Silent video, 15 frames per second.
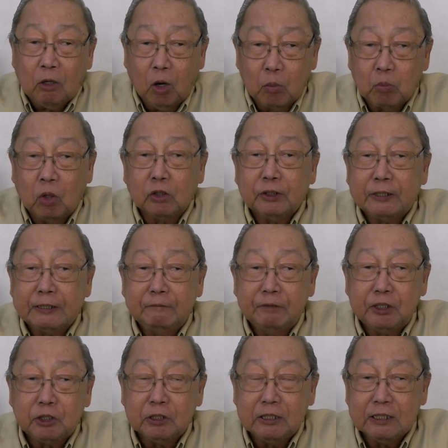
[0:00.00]
of modern
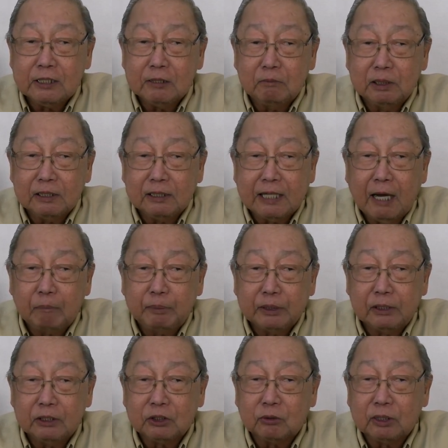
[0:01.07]
revisionism and
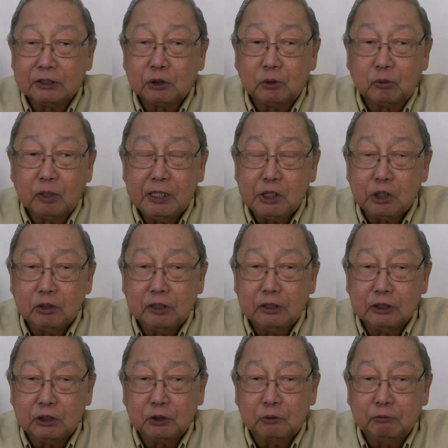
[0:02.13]
capitalist restoration in
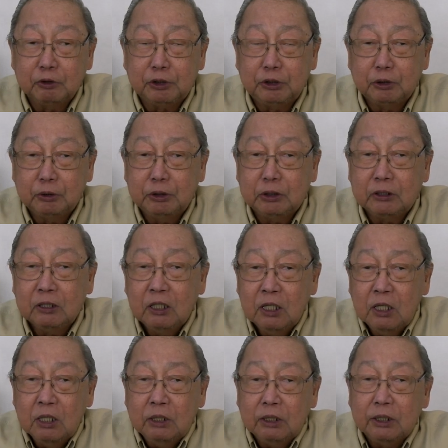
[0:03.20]
the Soviet Union,
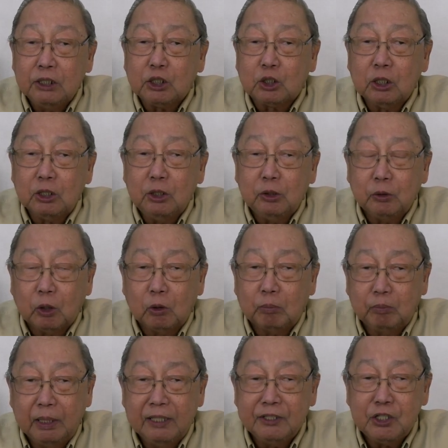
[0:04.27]
Eastern
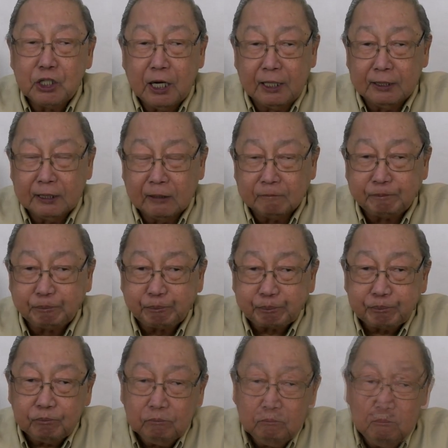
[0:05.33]
Europe, and China.
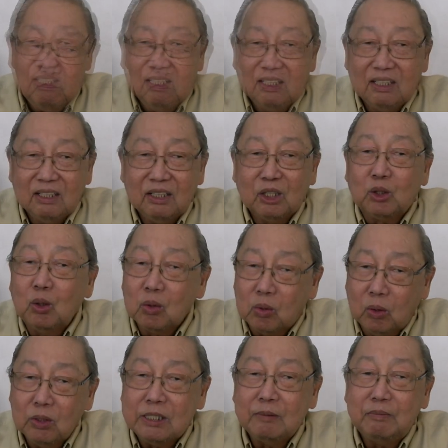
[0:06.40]
The
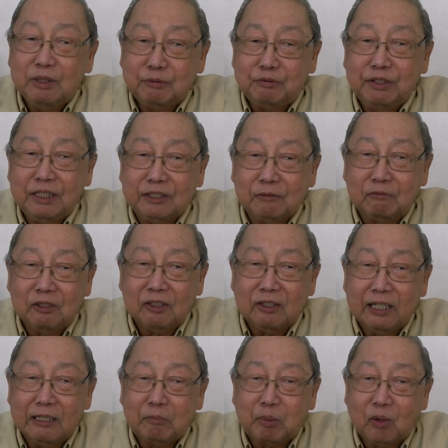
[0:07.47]
conclusive defeat of the
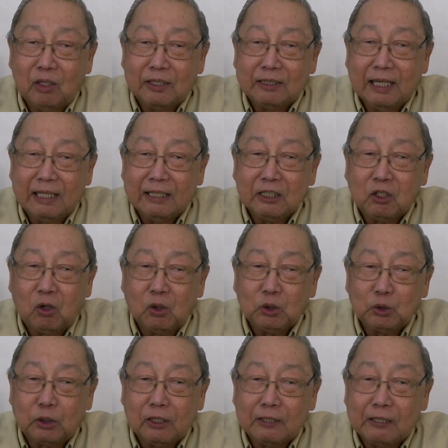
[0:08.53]
great proletarian
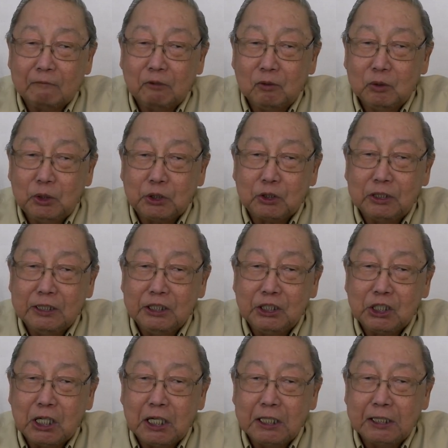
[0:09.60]
cultural revolution in
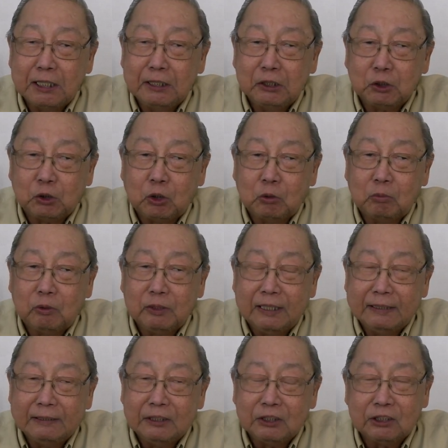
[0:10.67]
China in October
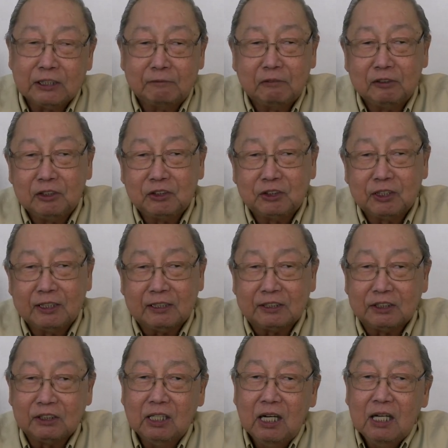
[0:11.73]

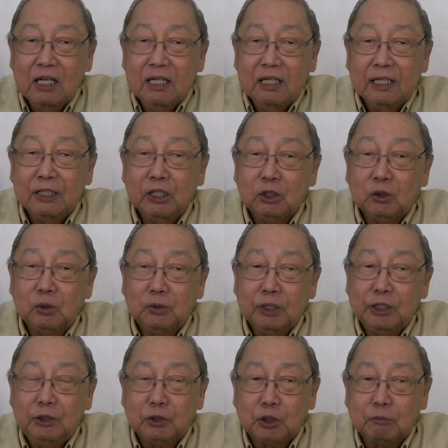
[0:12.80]
1976 and the
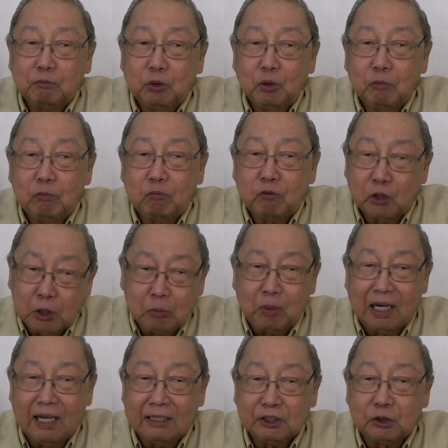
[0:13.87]
continuous
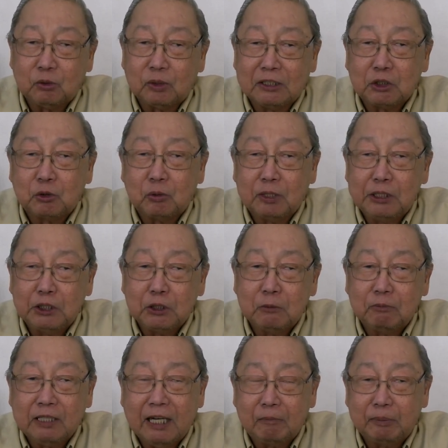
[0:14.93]
full-blast restoration
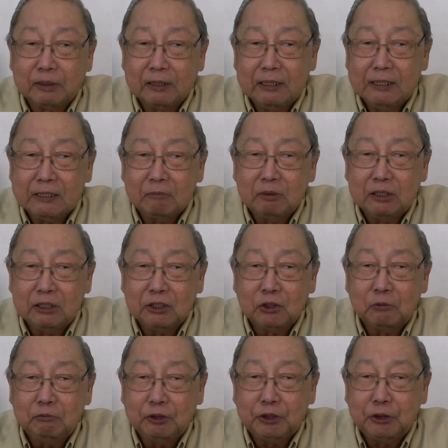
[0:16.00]
of capitalism in the
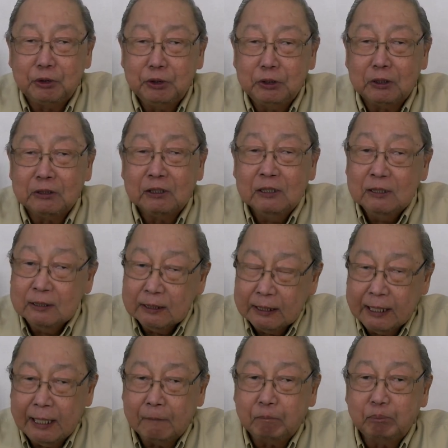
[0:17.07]
Soviet Union,
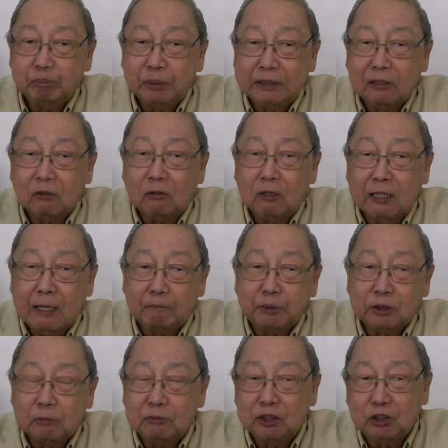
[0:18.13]
capped by the
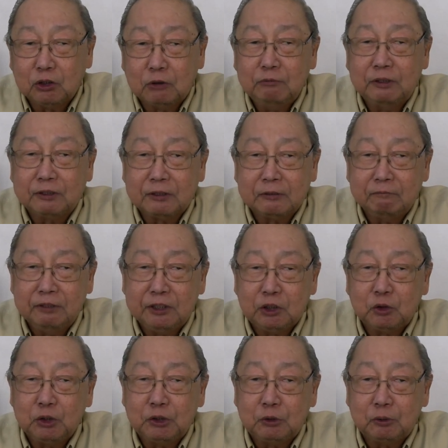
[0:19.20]
collapse of the Soviet
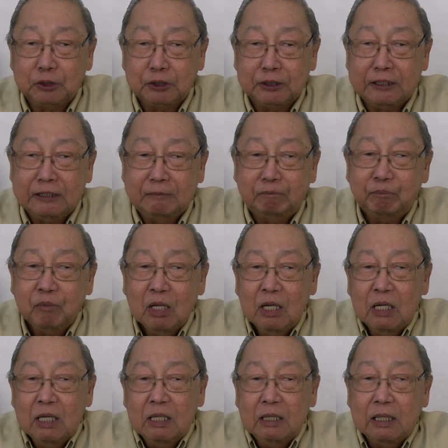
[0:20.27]
revisionist regime
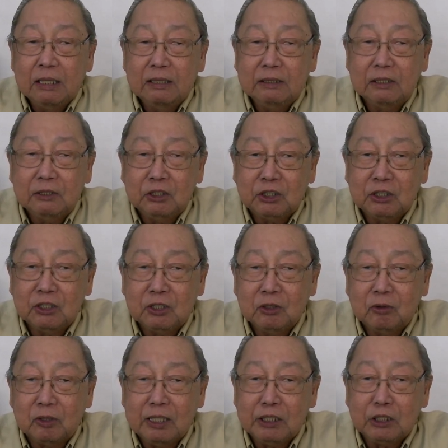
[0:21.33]
and the
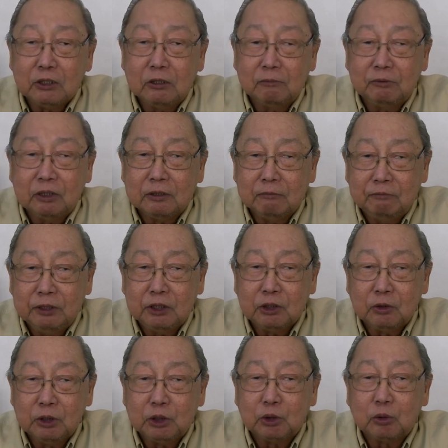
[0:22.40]
disintegration of the
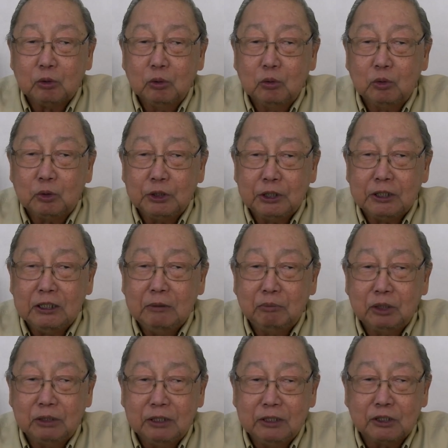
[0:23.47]
revisionist-ruled
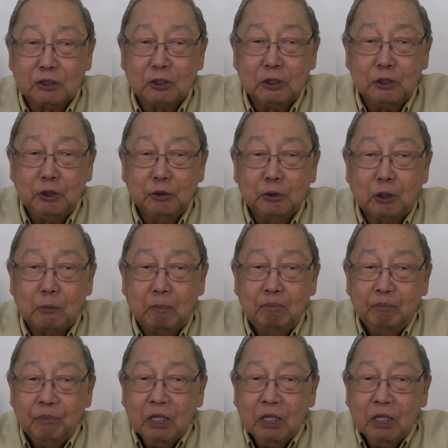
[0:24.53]
regimes in Eastern Europe